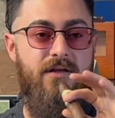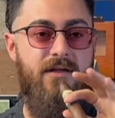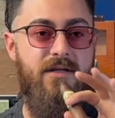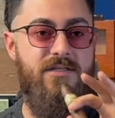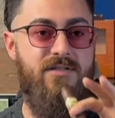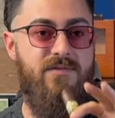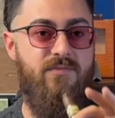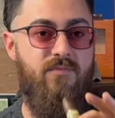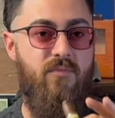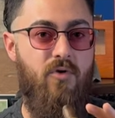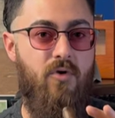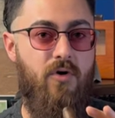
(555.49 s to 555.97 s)

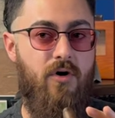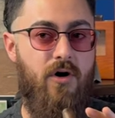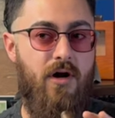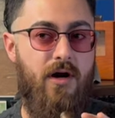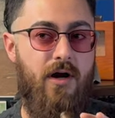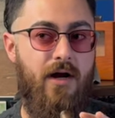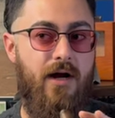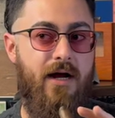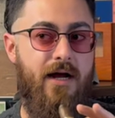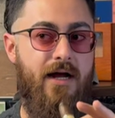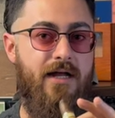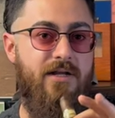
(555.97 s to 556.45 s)
It's
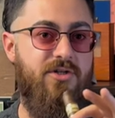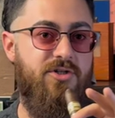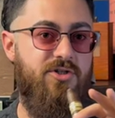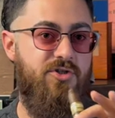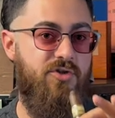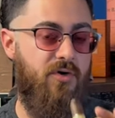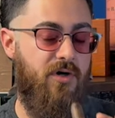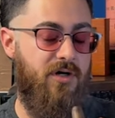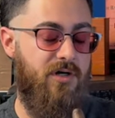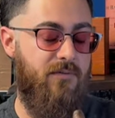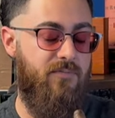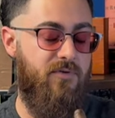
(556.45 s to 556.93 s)
more uh,
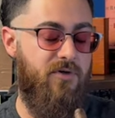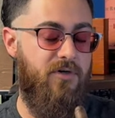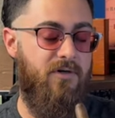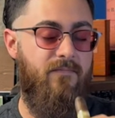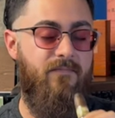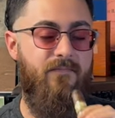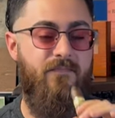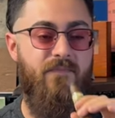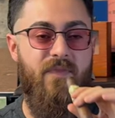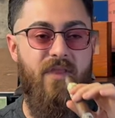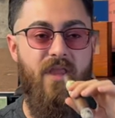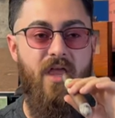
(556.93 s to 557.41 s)

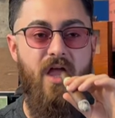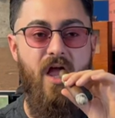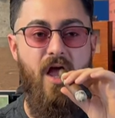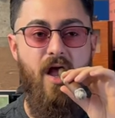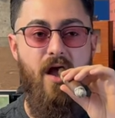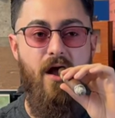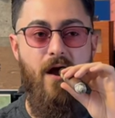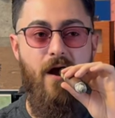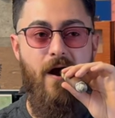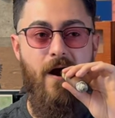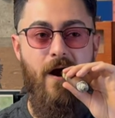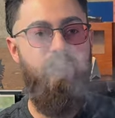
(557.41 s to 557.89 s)
enjoyable.
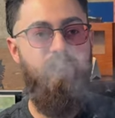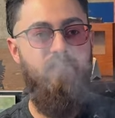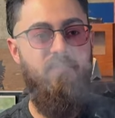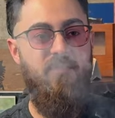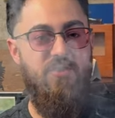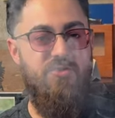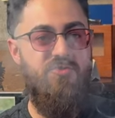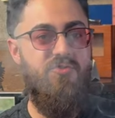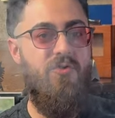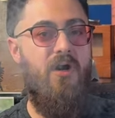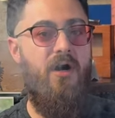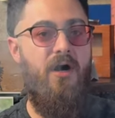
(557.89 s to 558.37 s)

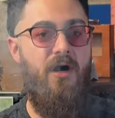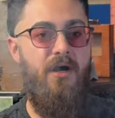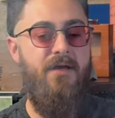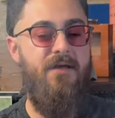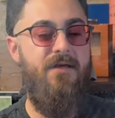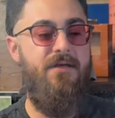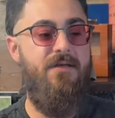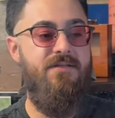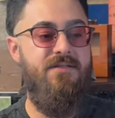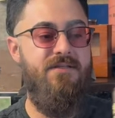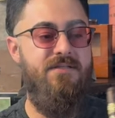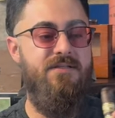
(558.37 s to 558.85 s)
The draw
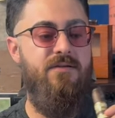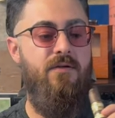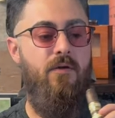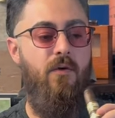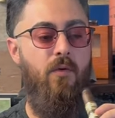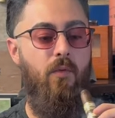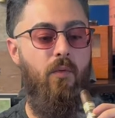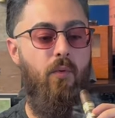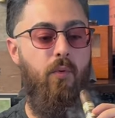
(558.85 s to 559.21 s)
is